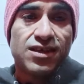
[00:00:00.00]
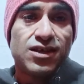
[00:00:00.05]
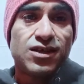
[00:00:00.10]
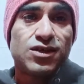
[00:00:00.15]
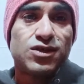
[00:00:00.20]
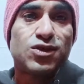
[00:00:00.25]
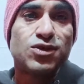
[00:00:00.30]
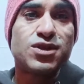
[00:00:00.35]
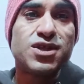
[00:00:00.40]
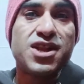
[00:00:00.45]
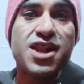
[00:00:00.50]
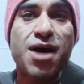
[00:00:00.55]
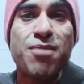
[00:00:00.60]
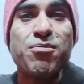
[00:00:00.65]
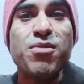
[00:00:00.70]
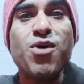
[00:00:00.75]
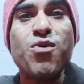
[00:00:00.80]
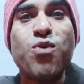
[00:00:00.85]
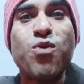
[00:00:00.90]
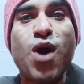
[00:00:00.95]
So the
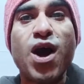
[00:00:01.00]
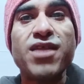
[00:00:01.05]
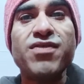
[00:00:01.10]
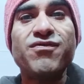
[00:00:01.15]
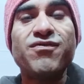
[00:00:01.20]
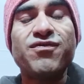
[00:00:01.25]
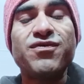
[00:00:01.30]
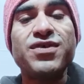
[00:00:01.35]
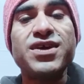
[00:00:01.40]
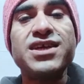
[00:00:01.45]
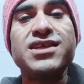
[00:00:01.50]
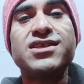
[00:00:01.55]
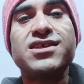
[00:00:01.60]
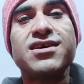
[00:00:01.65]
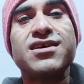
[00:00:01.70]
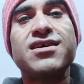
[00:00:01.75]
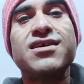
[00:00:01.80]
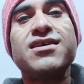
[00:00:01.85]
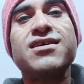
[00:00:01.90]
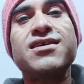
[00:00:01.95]
number 1
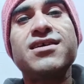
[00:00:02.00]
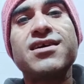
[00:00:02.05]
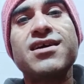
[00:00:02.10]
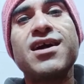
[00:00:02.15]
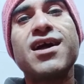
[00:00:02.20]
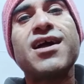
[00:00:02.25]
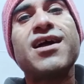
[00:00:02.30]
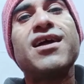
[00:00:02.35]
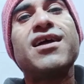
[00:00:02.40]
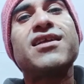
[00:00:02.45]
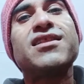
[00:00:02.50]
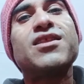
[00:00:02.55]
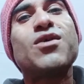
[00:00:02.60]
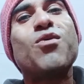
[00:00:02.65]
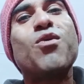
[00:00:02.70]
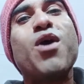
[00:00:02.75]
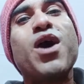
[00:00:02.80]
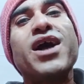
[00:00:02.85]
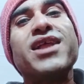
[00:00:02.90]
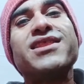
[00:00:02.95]
feature, and the
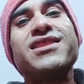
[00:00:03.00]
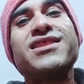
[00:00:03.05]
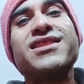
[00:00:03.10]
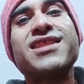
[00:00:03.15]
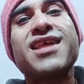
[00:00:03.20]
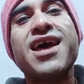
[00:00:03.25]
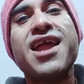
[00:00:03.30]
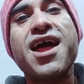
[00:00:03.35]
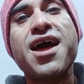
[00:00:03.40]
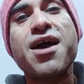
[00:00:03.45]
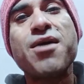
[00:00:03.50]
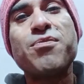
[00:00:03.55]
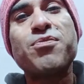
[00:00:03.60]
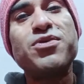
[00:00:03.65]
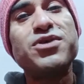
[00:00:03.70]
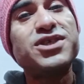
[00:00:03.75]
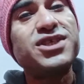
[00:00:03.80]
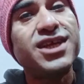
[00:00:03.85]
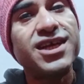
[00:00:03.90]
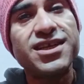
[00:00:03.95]
one that I
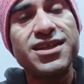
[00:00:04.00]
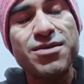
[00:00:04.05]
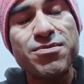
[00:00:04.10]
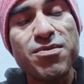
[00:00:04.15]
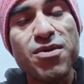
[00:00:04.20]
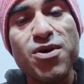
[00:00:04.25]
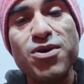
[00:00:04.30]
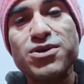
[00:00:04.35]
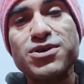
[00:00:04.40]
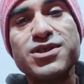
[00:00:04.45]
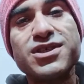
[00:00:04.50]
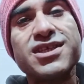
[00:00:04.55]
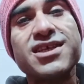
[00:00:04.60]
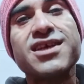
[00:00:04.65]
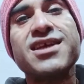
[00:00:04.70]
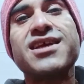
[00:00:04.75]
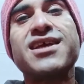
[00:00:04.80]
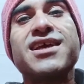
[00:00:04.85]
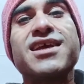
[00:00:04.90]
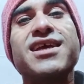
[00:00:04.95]
appreciate the most,
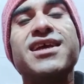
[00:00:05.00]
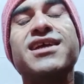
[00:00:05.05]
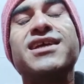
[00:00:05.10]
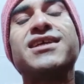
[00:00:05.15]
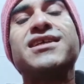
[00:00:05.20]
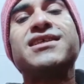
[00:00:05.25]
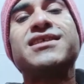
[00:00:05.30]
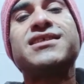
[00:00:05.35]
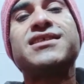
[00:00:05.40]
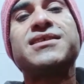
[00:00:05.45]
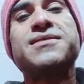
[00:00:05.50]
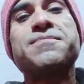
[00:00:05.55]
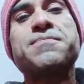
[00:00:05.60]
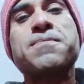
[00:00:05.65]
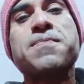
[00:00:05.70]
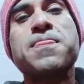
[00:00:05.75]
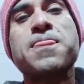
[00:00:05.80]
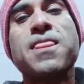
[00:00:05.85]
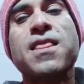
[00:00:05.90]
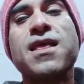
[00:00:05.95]
is
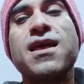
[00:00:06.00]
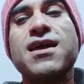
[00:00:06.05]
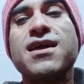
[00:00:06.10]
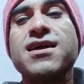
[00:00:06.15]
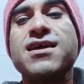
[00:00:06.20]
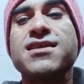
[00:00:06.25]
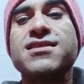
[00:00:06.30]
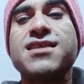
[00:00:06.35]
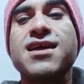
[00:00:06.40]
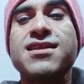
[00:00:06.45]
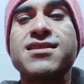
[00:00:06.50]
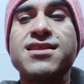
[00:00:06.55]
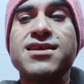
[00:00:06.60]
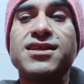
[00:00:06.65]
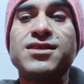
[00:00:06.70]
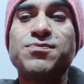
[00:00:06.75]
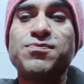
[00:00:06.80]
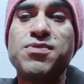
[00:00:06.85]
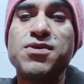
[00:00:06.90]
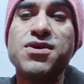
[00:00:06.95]
that
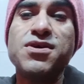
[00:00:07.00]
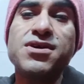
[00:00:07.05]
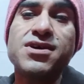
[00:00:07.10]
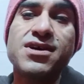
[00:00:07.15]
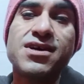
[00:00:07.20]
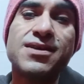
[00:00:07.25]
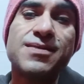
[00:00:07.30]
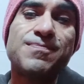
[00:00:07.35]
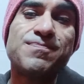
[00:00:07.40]
this book,